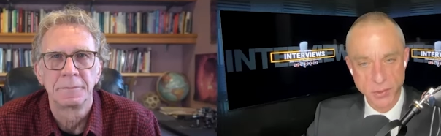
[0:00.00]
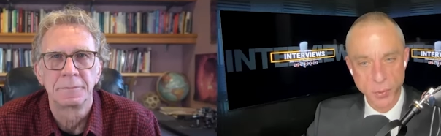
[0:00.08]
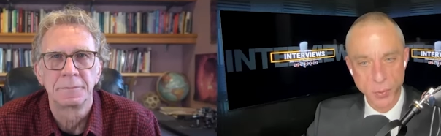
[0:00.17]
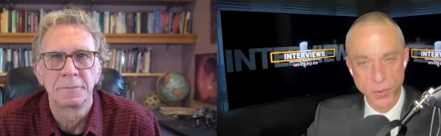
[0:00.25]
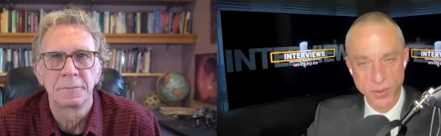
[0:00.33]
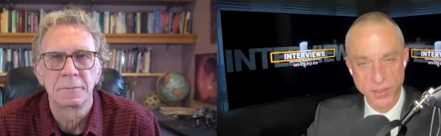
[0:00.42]

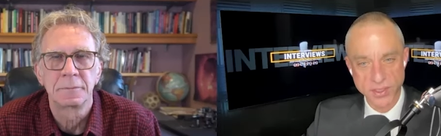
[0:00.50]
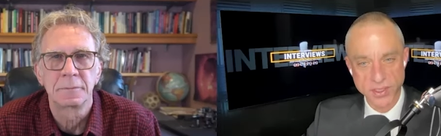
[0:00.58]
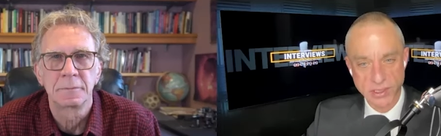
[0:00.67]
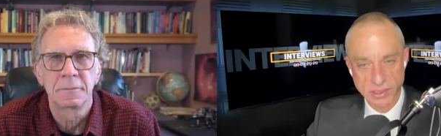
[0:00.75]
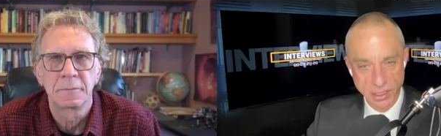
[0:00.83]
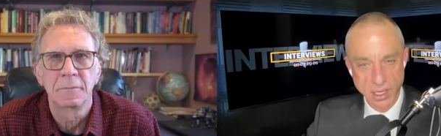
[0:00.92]
Speaker 1: coordinates
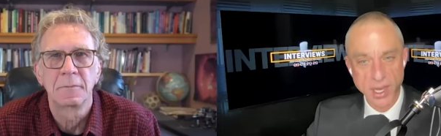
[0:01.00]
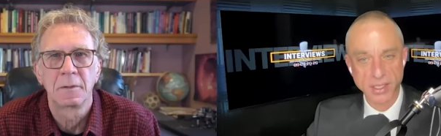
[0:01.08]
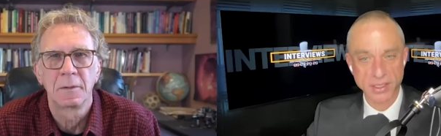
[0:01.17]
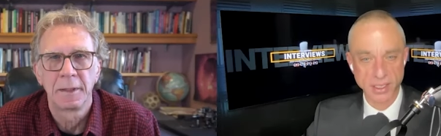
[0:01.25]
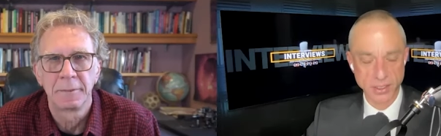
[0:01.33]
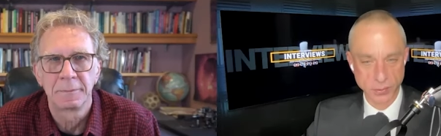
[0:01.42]
locked
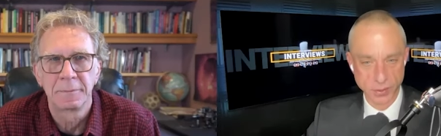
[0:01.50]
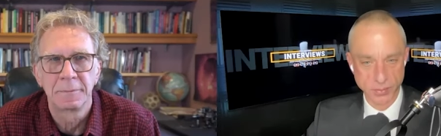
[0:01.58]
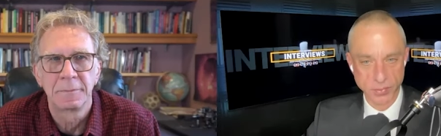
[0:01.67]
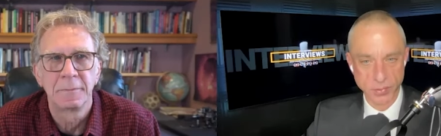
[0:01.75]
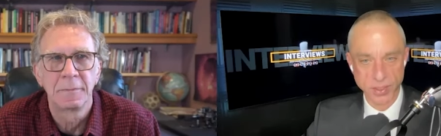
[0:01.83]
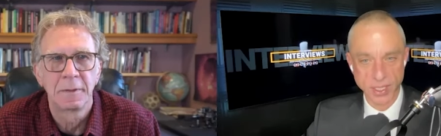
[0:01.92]
into them,
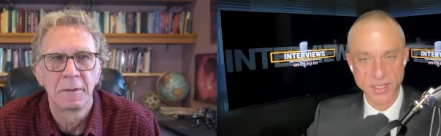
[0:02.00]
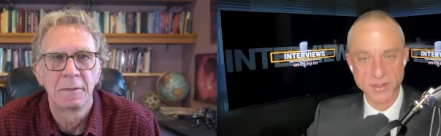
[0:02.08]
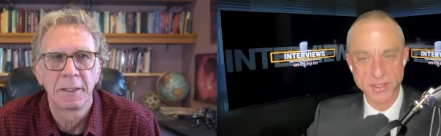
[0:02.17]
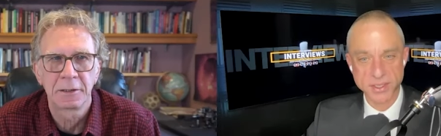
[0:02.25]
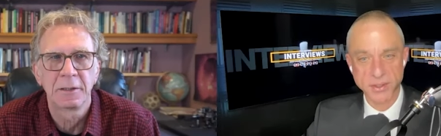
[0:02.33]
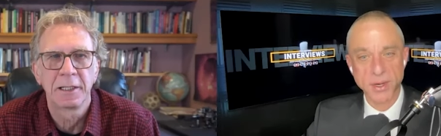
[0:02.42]
right?
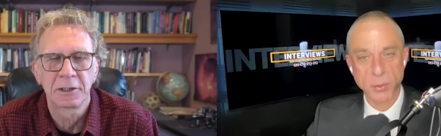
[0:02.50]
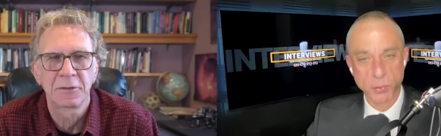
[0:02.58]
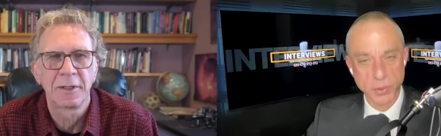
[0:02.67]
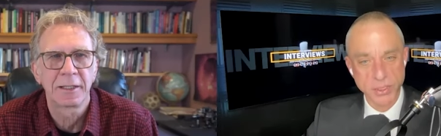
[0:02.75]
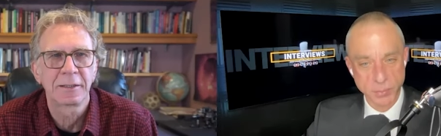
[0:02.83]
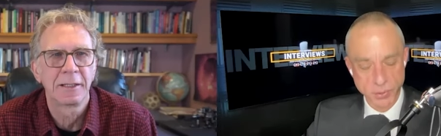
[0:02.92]
So
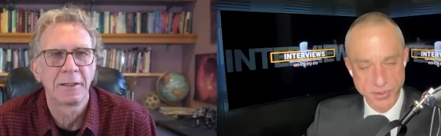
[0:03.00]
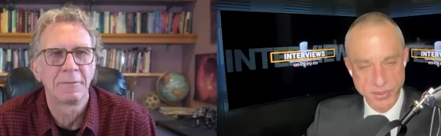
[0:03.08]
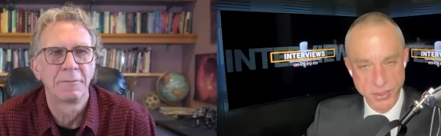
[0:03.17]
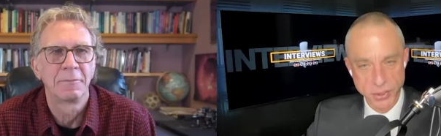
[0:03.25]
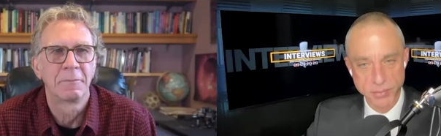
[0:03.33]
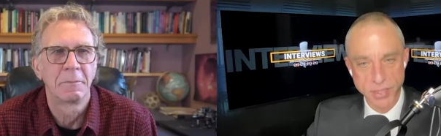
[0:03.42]
really
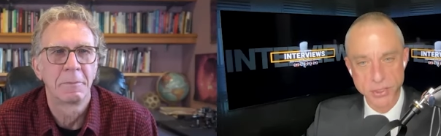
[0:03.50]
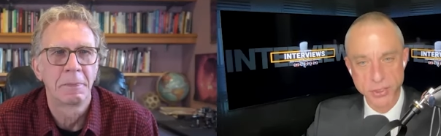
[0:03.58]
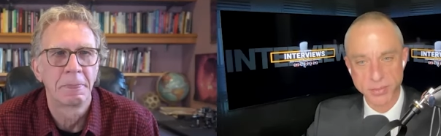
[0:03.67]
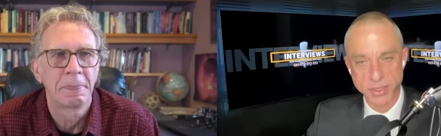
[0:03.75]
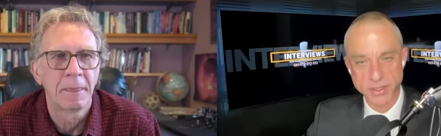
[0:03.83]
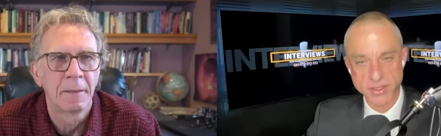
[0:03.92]
precision
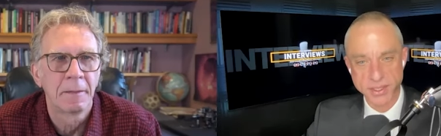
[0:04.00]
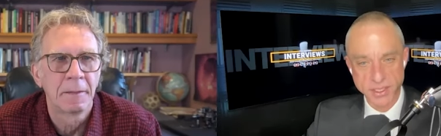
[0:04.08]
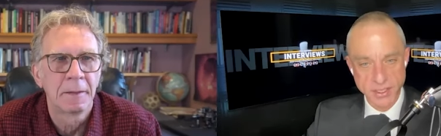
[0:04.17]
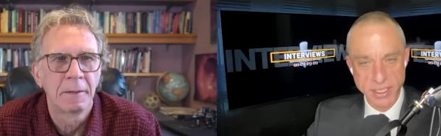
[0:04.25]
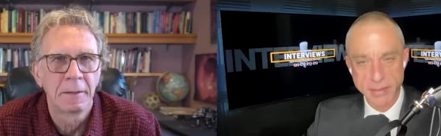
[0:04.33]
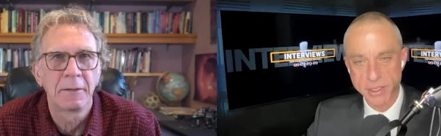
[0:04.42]
measurements. Can you
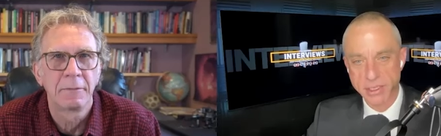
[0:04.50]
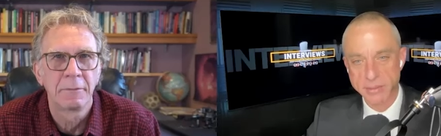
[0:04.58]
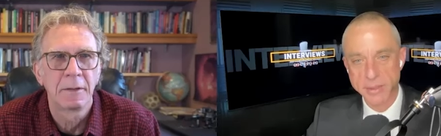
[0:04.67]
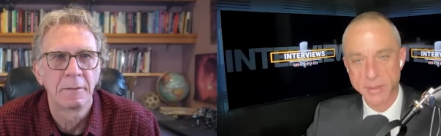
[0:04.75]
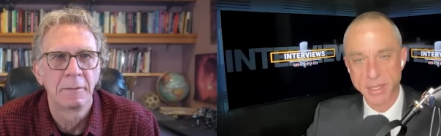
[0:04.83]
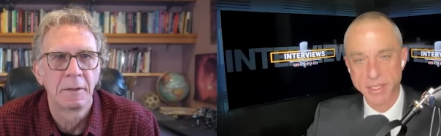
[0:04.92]
tell me a little
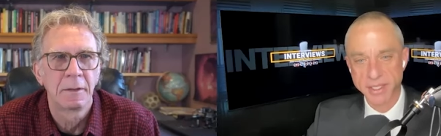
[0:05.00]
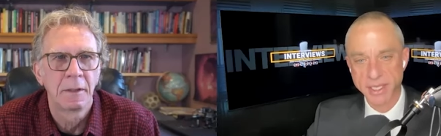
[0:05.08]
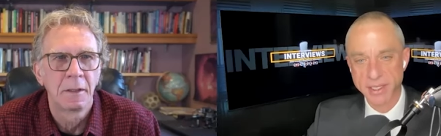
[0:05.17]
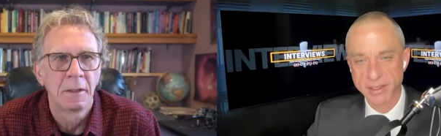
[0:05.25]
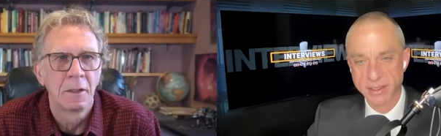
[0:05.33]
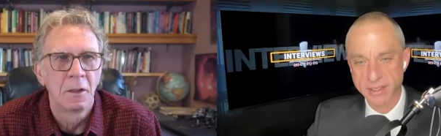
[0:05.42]
bit about
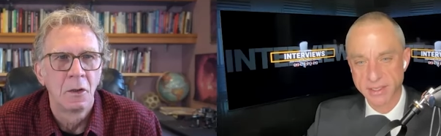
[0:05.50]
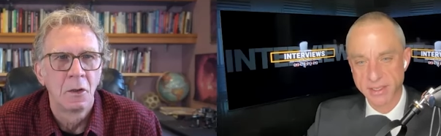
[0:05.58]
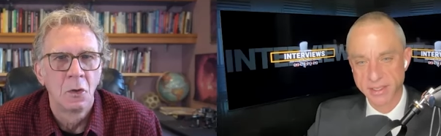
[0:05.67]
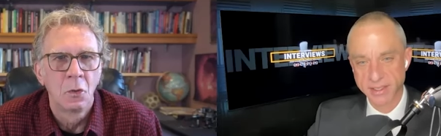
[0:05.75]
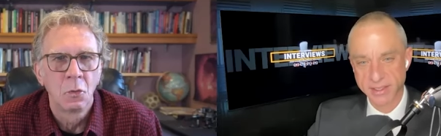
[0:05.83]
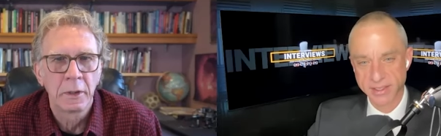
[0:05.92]
that?
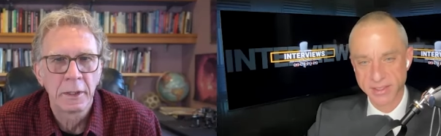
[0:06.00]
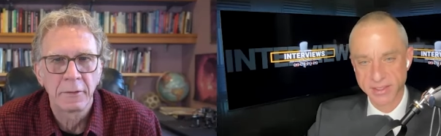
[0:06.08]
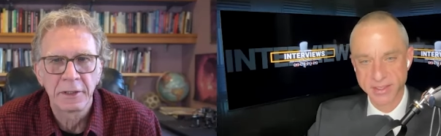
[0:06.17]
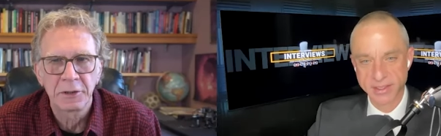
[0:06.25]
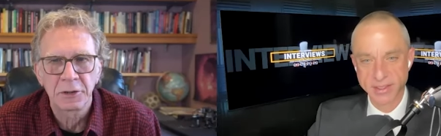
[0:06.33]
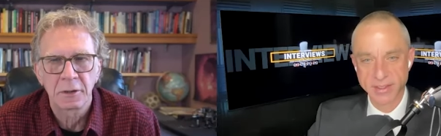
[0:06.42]
Speaker 2: Well, yeah,
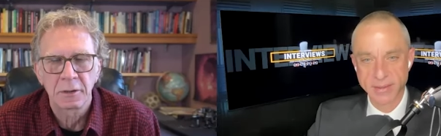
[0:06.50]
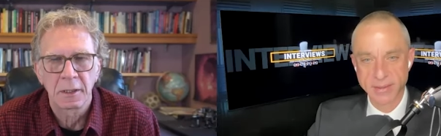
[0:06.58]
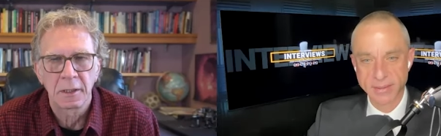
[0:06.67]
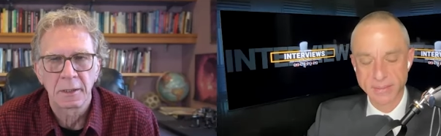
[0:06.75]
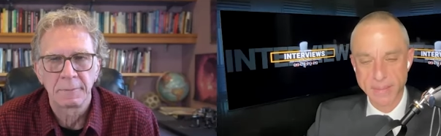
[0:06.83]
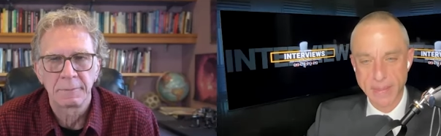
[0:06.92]
these are
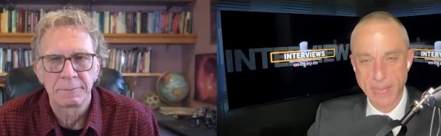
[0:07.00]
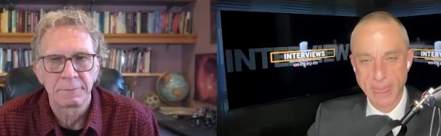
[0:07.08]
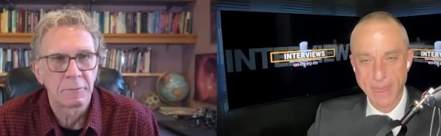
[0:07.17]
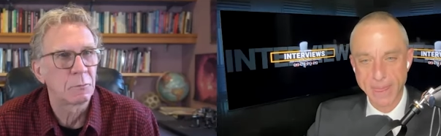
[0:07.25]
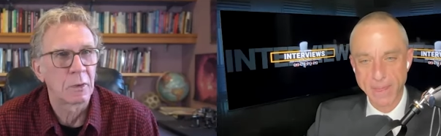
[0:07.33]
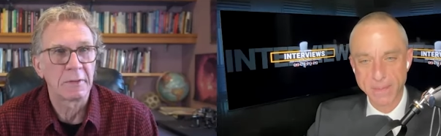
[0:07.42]
um,
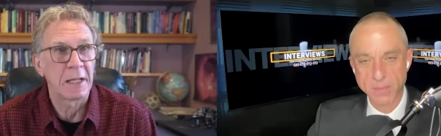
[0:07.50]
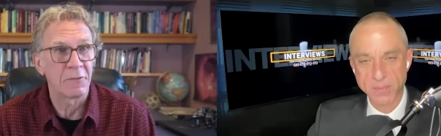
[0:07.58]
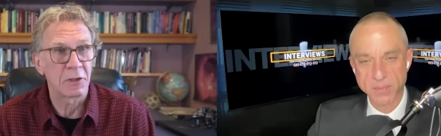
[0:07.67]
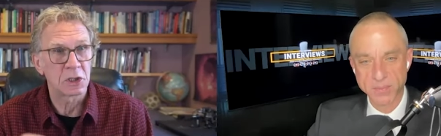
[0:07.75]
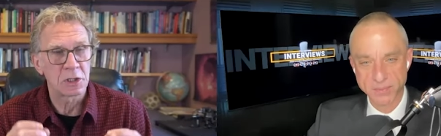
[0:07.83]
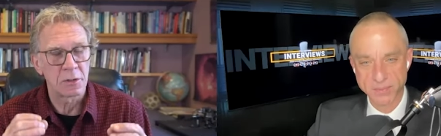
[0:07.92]
well, yeah, they
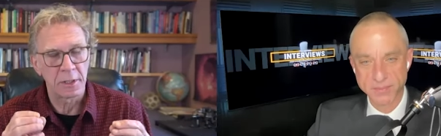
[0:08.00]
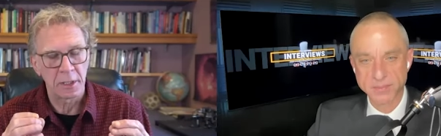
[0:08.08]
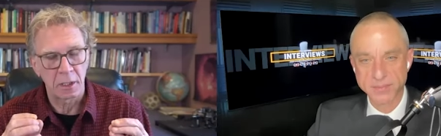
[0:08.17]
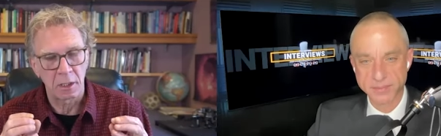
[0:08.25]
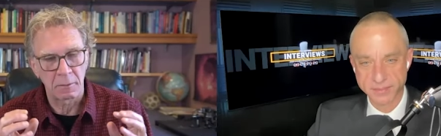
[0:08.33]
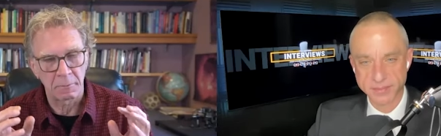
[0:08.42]
are they
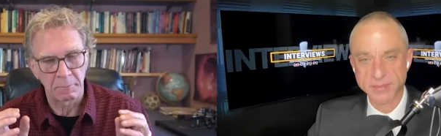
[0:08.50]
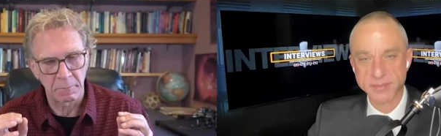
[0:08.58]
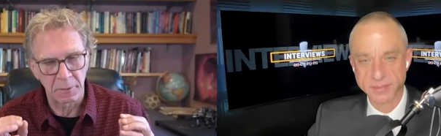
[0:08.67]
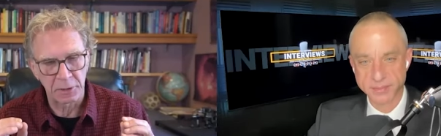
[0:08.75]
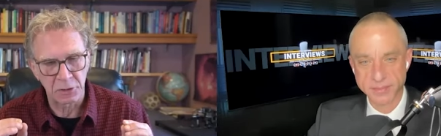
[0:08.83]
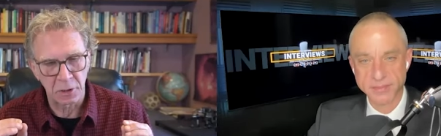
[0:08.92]
are
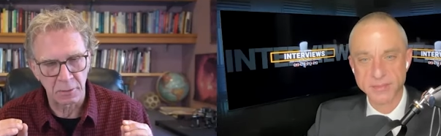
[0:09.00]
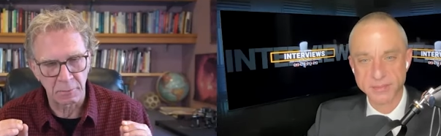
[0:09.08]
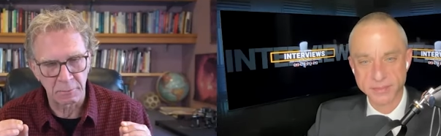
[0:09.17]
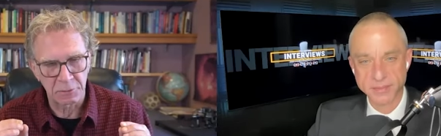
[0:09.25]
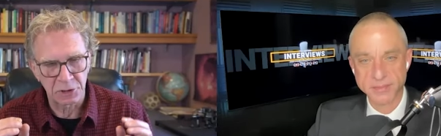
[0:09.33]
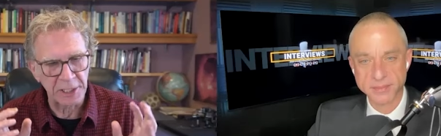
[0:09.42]
these are
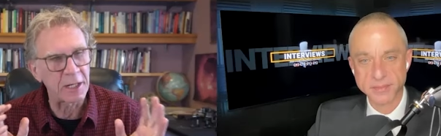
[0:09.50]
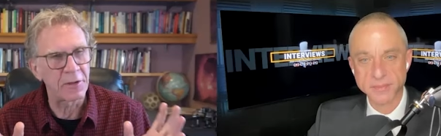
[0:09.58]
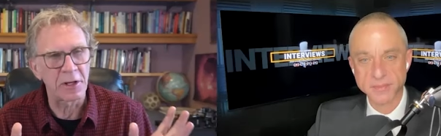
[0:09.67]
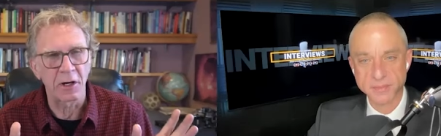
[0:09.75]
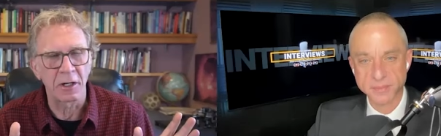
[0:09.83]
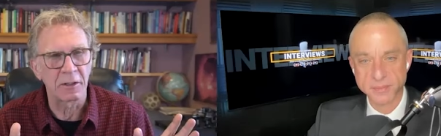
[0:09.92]
state of the
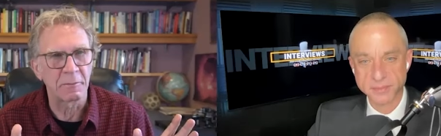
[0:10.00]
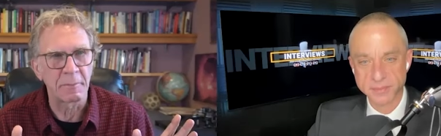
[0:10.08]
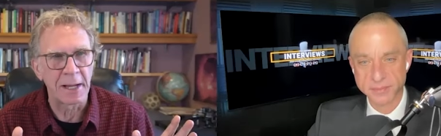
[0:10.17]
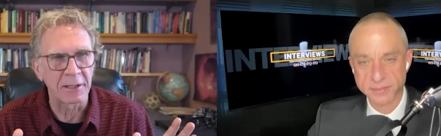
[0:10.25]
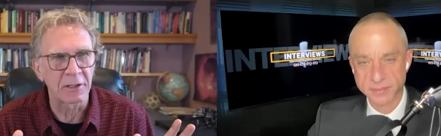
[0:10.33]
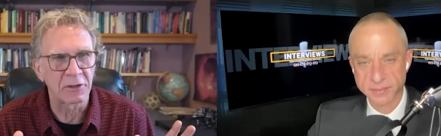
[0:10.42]
art
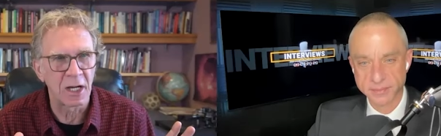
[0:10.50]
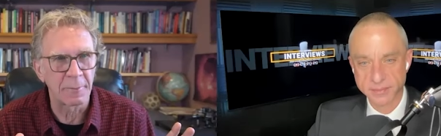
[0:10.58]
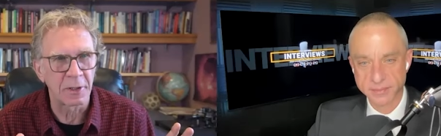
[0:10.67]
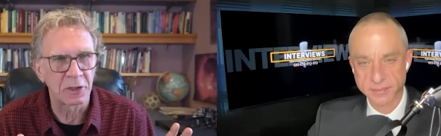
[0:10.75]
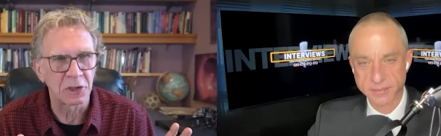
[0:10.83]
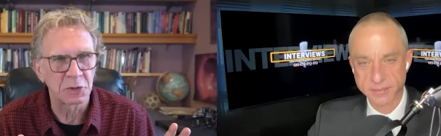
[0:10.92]

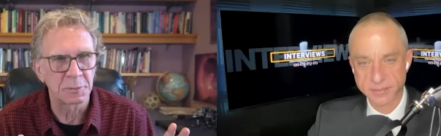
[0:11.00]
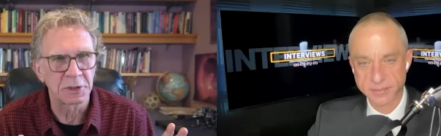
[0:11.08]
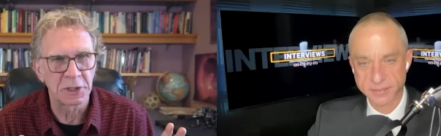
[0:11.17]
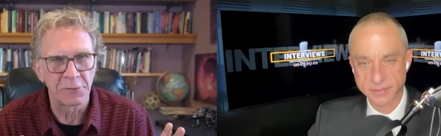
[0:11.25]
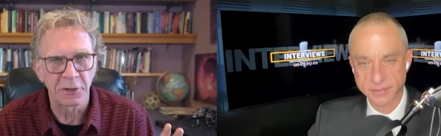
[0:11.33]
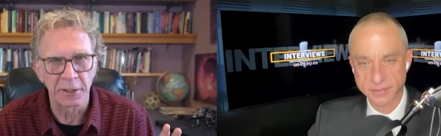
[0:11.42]
magnetometers
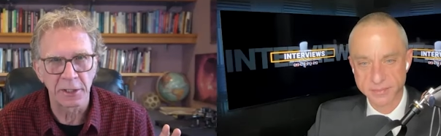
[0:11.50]
specifically